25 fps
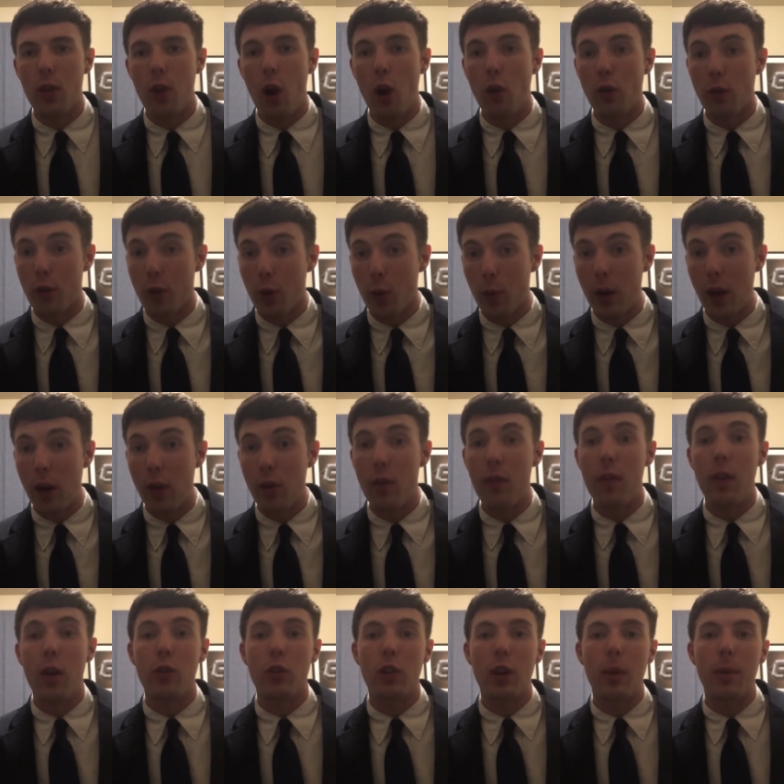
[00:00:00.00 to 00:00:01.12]
over 300 of
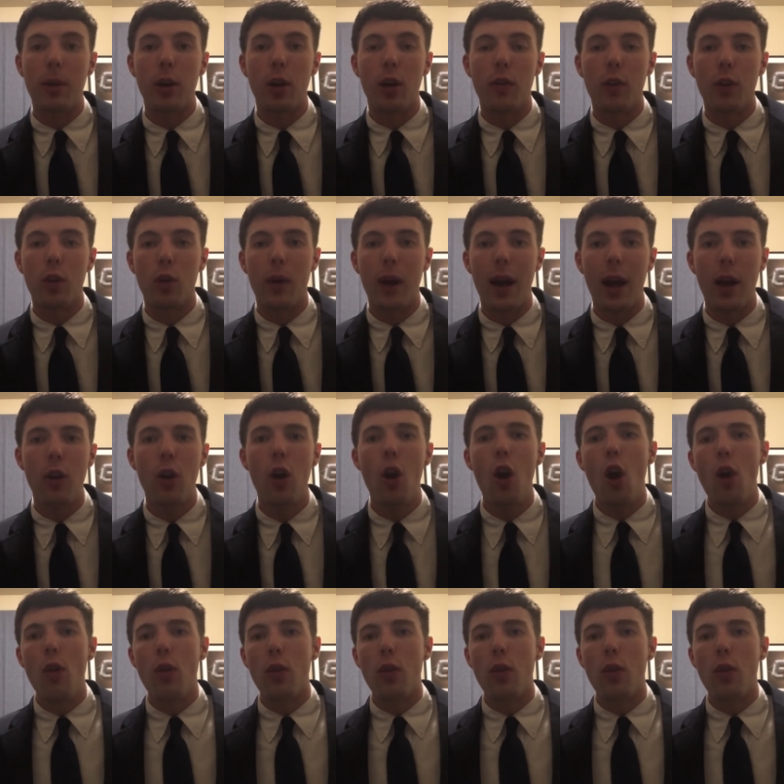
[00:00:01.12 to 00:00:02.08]
those coming on the ground.